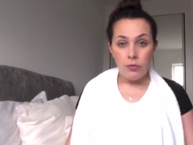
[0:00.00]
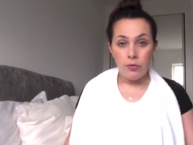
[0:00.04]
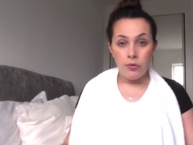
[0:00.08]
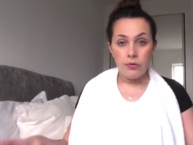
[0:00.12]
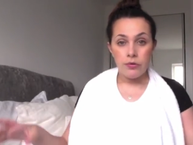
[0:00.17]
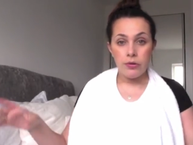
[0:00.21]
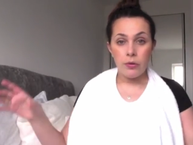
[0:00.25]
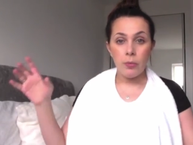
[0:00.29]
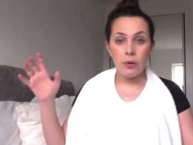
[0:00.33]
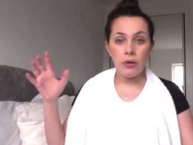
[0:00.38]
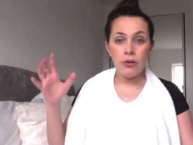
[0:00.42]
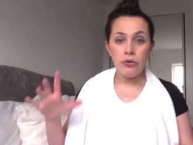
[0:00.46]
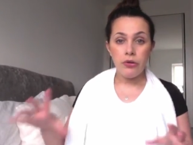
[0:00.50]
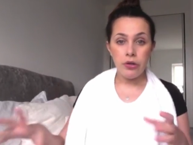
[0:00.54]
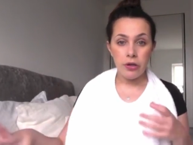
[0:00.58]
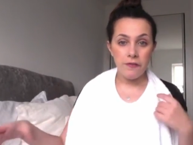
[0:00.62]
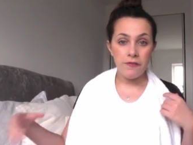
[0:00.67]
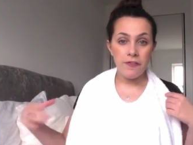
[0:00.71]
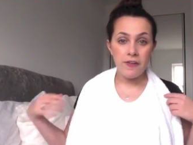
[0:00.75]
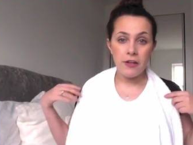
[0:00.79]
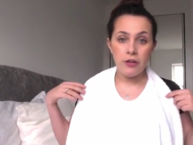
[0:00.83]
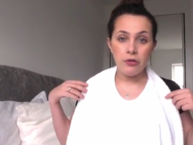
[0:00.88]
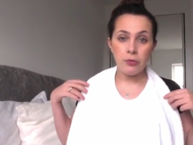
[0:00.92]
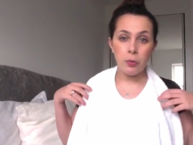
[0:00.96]
So once you
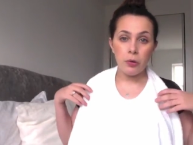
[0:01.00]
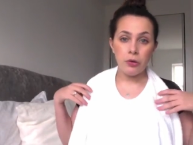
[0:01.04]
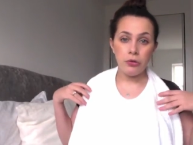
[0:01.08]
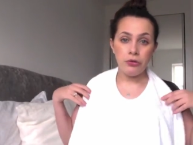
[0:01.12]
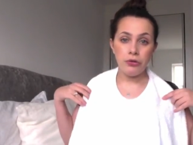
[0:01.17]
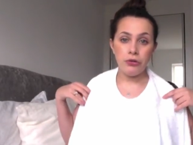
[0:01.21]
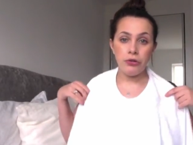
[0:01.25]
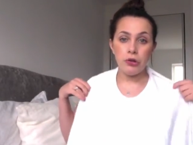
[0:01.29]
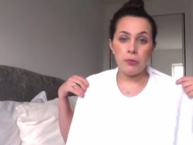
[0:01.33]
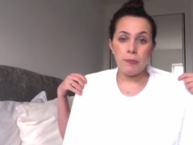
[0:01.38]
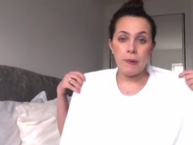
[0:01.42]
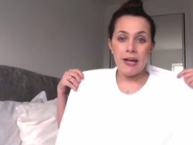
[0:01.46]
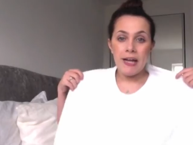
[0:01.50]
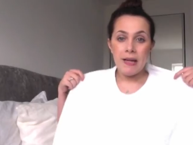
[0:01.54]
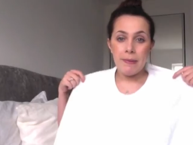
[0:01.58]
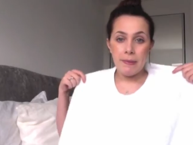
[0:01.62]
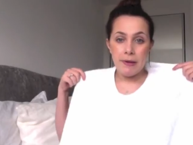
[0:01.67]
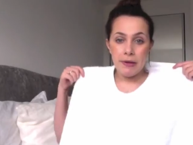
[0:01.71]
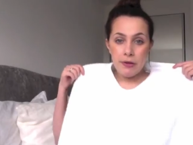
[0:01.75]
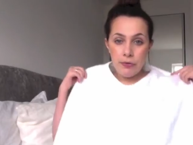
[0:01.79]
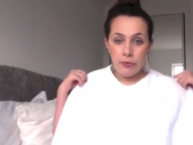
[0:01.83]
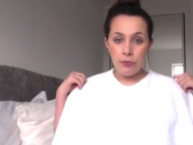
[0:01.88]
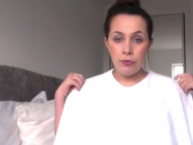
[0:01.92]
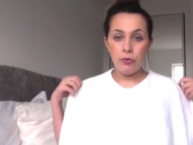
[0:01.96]
finish washing your
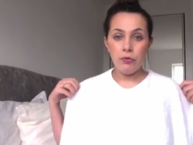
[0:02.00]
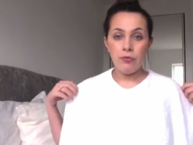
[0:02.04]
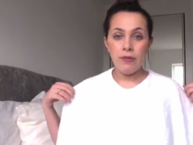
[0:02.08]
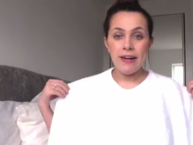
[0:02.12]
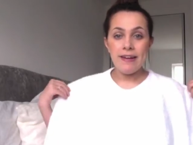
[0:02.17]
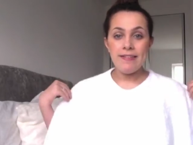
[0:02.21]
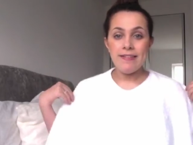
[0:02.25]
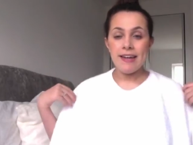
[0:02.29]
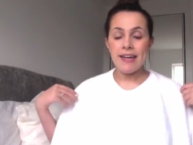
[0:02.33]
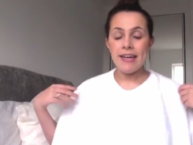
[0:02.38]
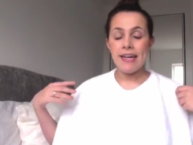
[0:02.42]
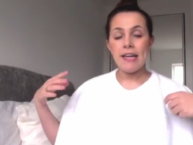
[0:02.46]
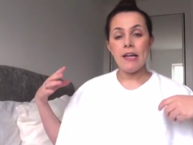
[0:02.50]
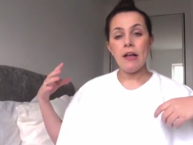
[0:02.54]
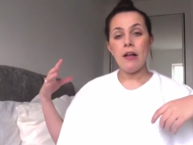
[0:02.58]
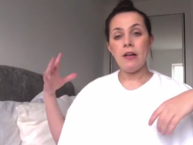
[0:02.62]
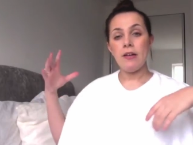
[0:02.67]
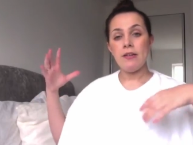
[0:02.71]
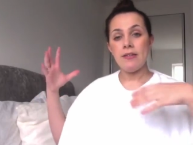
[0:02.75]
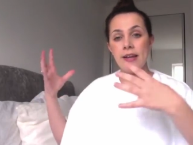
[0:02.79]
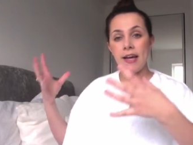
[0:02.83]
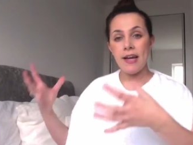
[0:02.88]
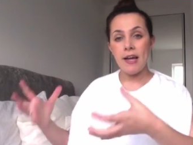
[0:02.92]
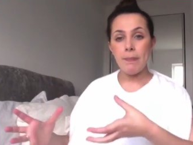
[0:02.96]
baby, you're all ready.
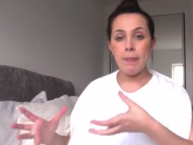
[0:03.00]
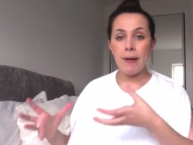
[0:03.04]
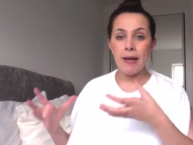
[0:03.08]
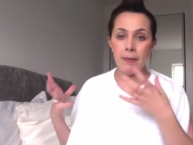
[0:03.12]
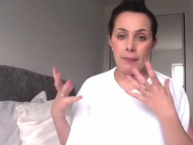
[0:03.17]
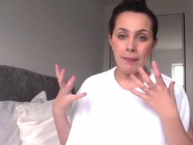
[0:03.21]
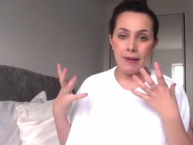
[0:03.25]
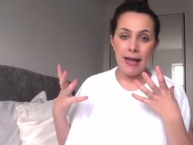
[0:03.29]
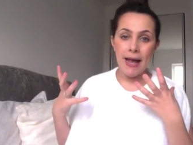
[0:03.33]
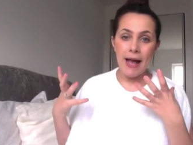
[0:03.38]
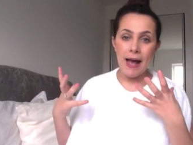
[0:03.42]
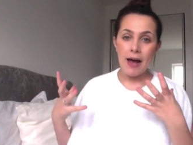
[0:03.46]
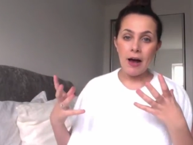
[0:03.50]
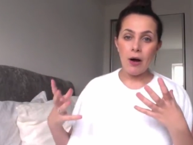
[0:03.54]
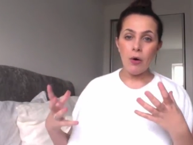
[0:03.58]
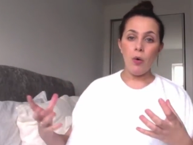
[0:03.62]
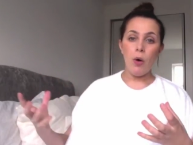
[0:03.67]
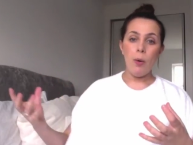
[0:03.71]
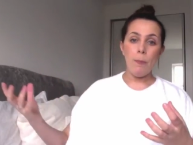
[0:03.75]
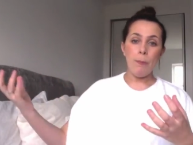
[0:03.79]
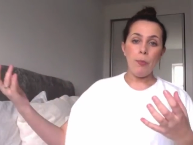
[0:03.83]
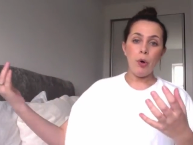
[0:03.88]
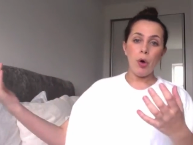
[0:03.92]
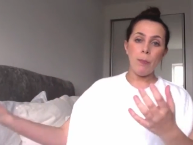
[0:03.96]
Take baby
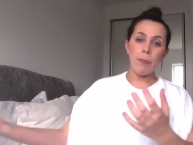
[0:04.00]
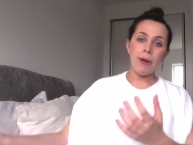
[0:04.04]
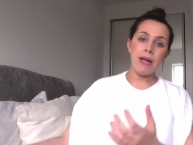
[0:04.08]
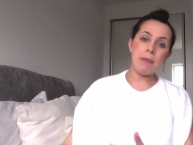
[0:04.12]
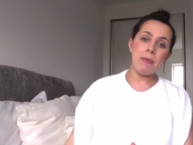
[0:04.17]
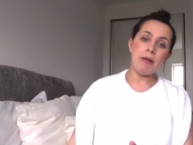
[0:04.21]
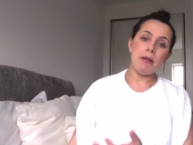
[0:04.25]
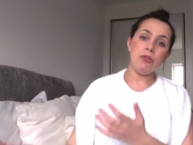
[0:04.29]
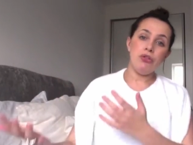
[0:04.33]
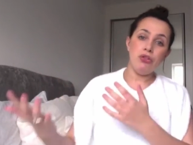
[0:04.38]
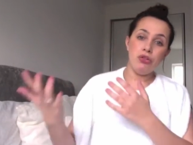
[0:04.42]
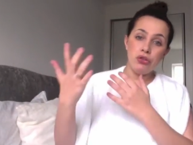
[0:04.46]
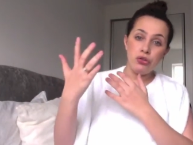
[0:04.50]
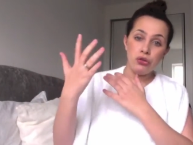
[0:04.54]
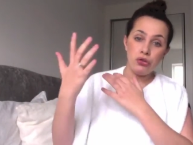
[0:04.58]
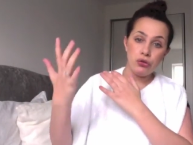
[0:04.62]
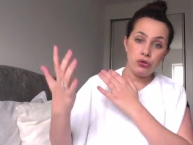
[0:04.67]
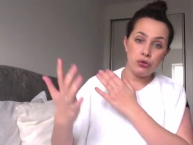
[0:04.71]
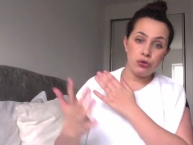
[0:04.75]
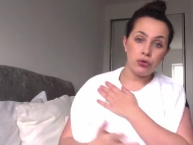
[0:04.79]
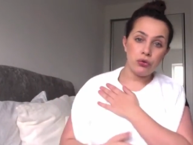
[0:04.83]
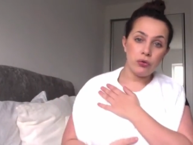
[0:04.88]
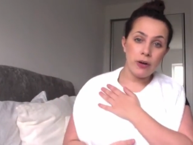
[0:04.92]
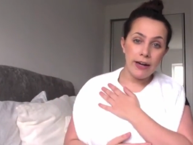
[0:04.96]
out, pop baby
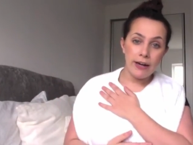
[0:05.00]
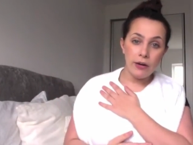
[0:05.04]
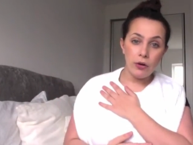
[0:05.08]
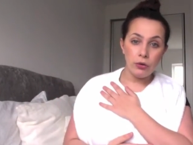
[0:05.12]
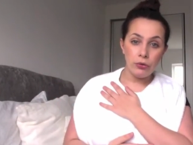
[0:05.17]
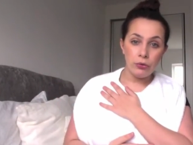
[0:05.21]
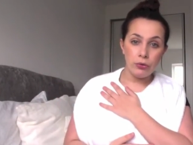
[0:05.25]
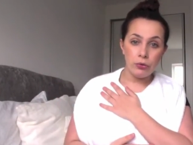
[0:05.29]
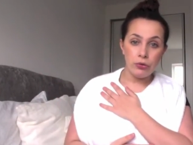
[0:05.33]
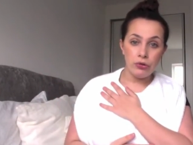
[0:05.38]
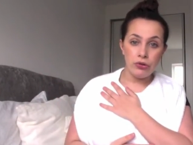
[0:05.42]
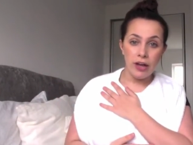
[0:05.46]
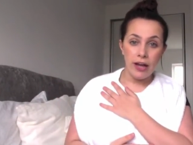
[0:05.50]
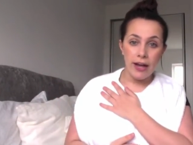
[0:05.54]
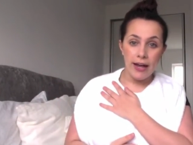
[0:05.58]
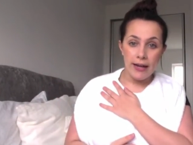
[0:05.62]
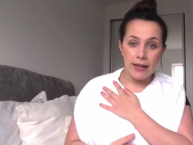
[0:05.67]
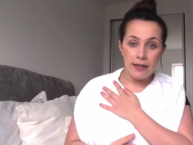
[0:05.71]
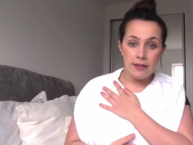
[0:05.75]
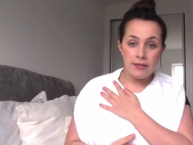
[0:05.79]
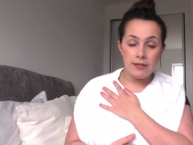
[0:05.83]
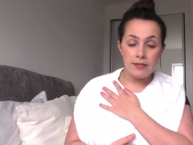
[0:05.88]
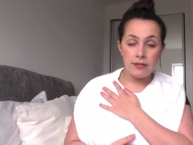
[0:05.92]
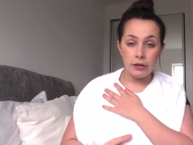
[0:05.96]
straight on your
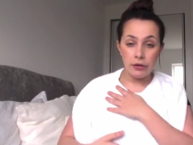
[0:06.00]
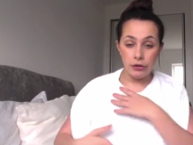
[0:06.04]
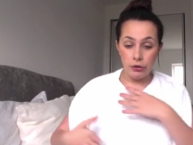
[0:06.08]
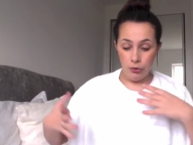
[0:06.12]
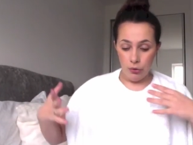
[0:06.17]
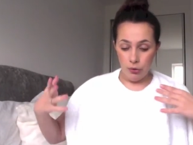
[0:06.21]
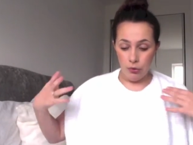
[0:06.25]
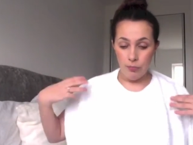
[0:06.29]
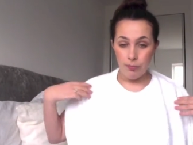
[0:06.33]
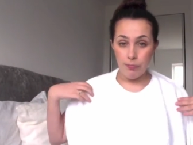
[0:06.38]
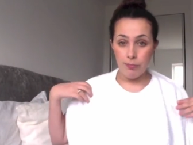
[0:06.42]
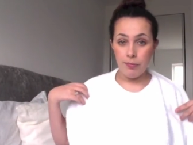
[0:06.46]
chest so you